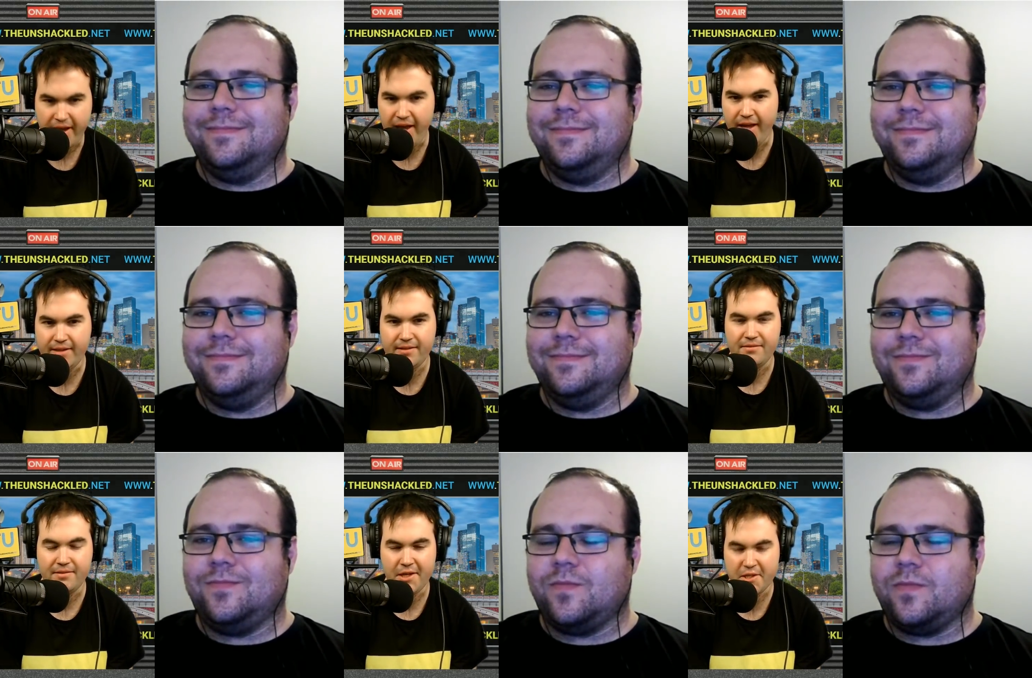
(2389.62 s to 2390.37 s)

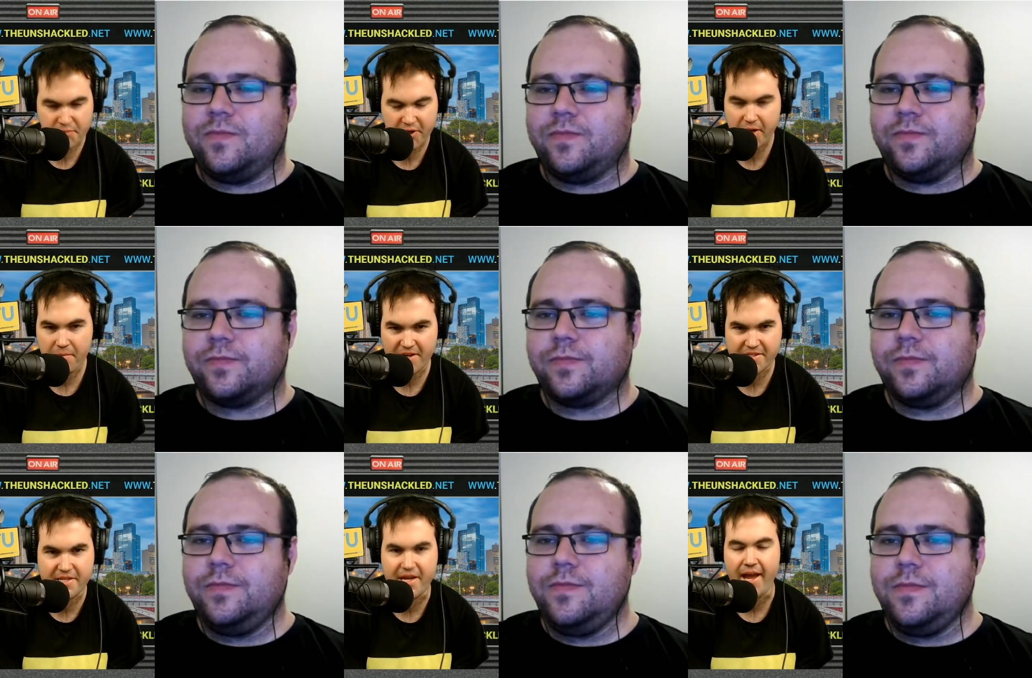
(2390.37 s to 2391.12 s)
Speaker 1: and it's pretty
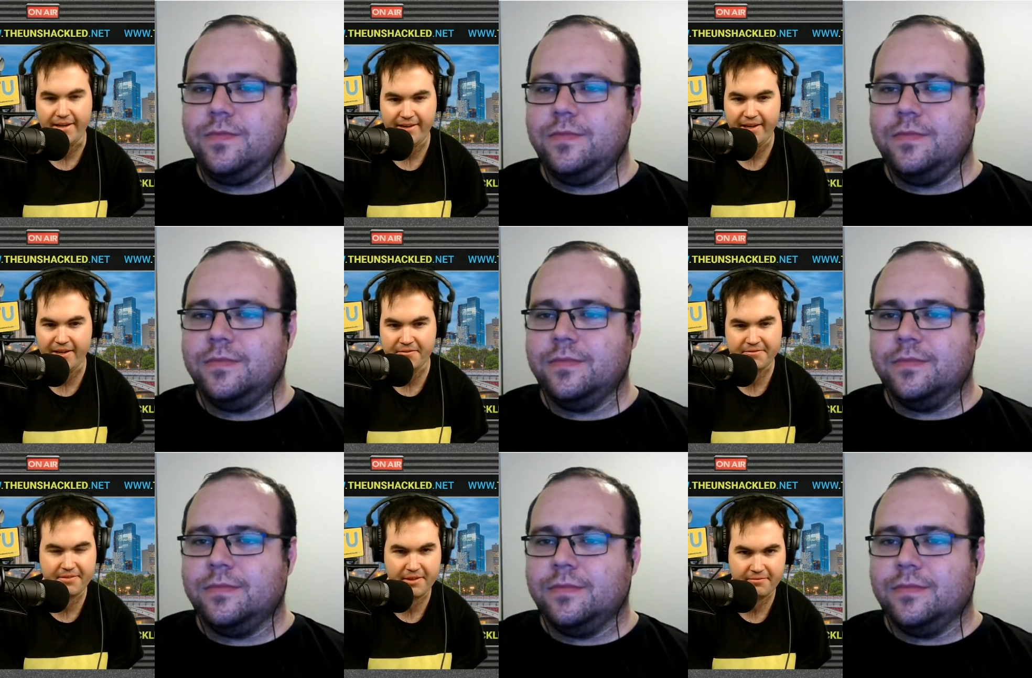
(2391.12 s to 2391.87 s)
much dead. If
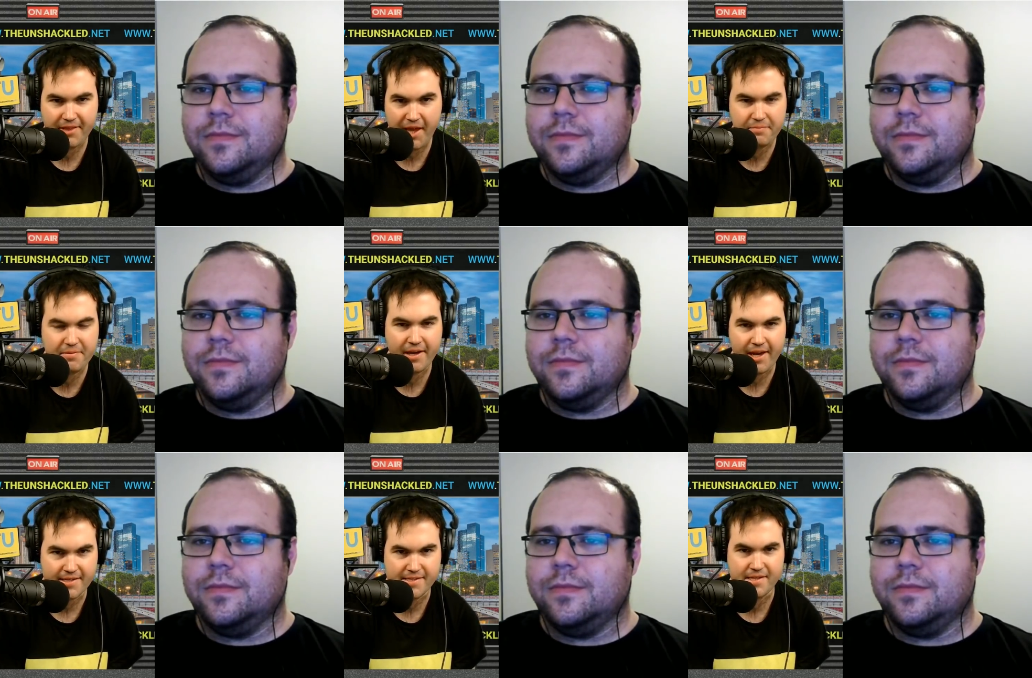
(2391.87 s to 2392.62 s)
if Labor
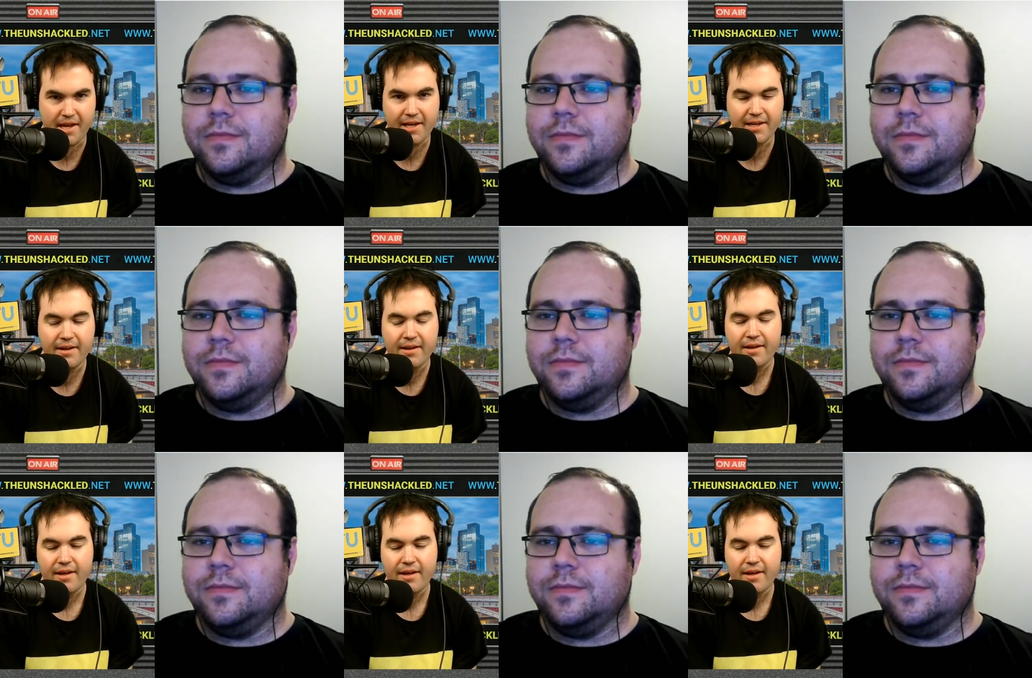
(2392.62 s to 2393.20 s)
gets in,